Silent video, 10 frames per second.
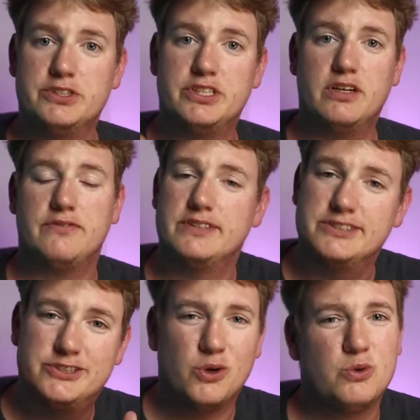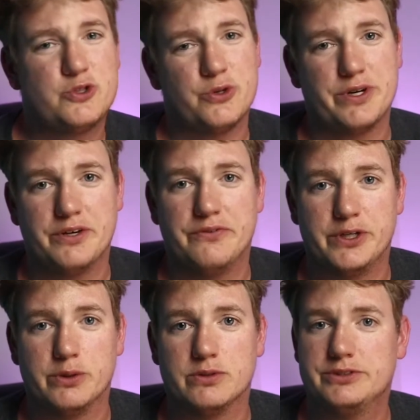off, don't trick your
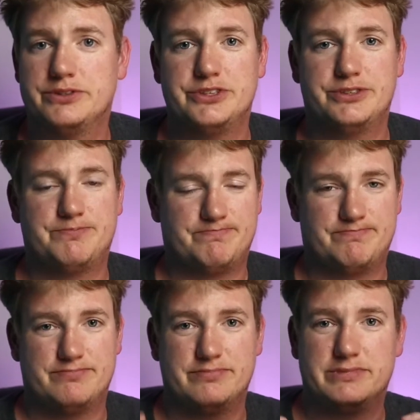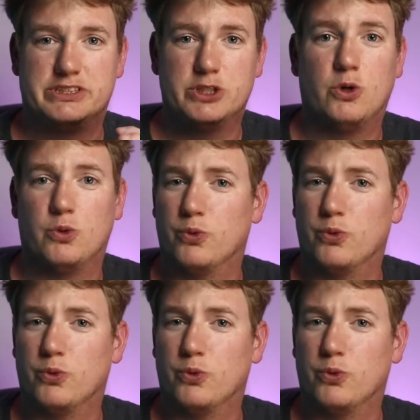viewers. Just don't.